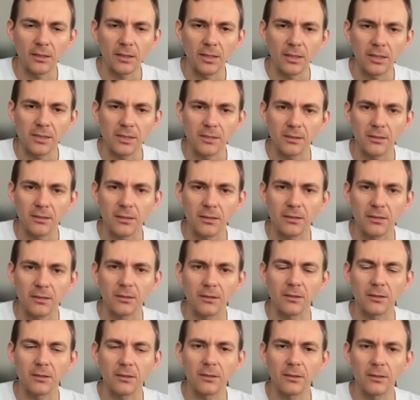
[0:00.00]
doesn't
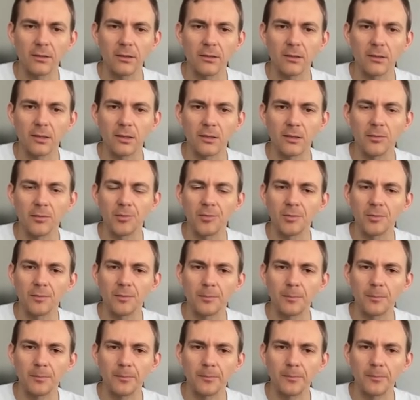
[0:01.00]
the
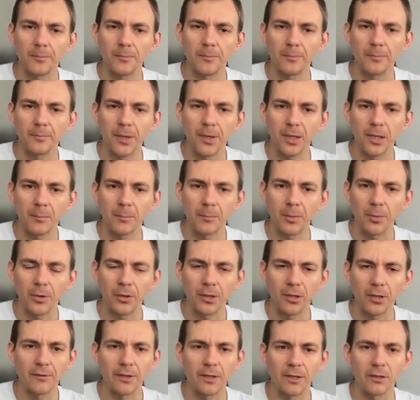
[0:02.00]
ping
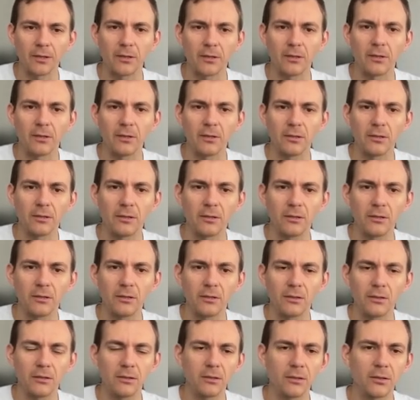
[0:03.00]
pong event
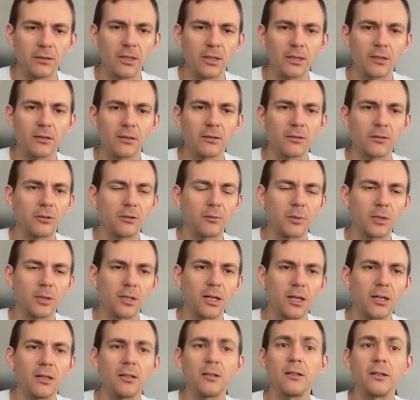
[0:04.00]
get the normal
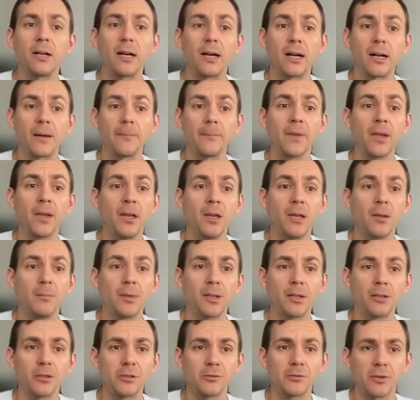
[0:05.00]
color? Ah,
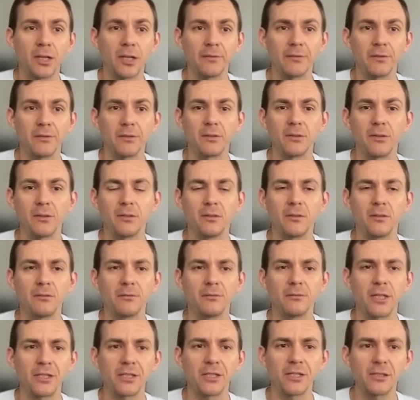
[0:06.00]
because we haven't
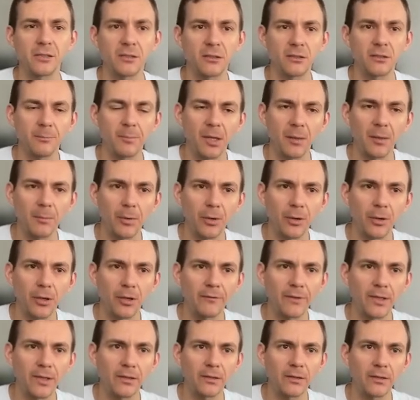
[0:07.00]
registered the ping pong
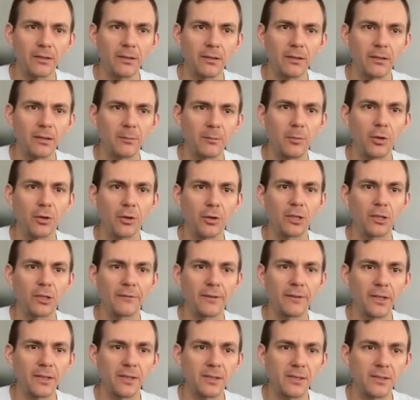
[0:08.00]
event among the
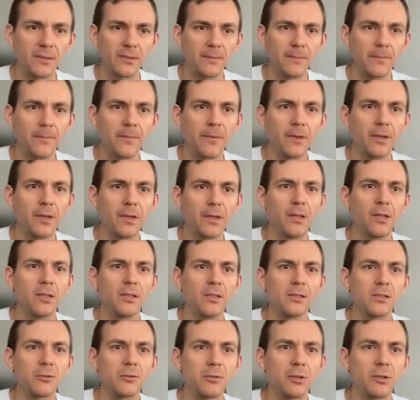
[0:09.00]
events.
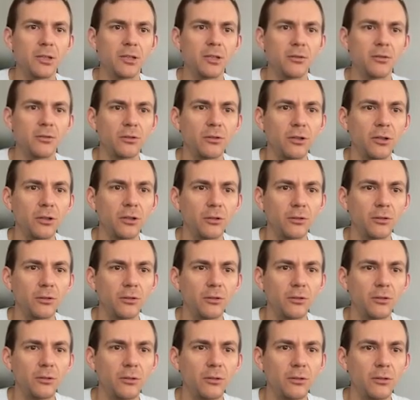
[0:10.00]
So we need to
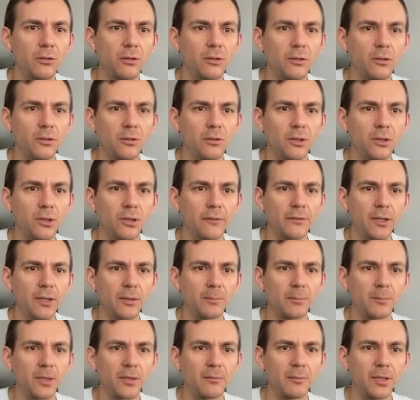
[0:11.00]
go to the
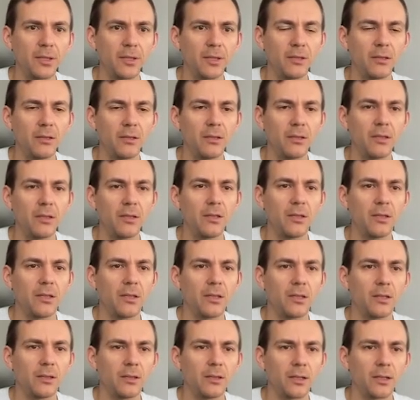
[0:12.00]
event pb
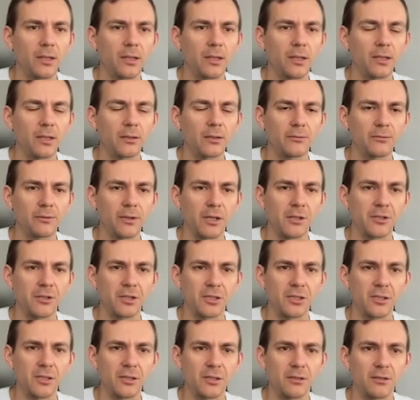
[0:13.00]
and
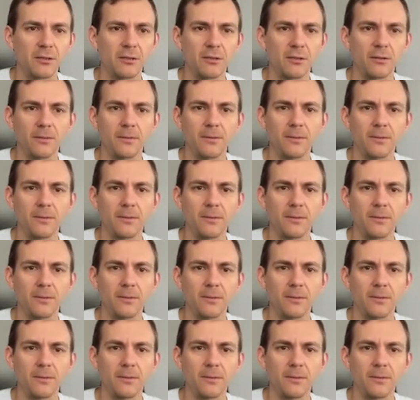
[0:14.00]
register